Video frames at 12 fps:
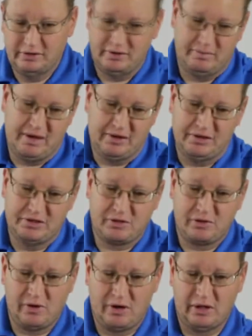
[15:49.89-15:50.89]
a mountaineer's
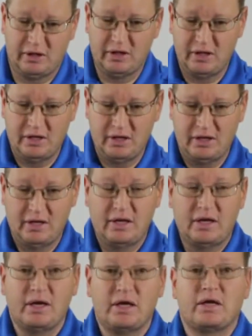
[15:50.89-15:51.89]
coil,
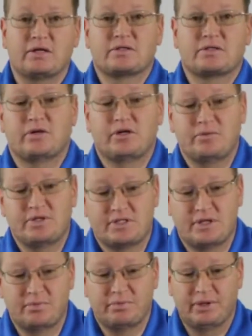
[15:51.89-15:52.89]
it's going to be
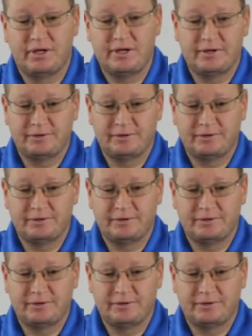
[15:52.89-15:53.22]
simply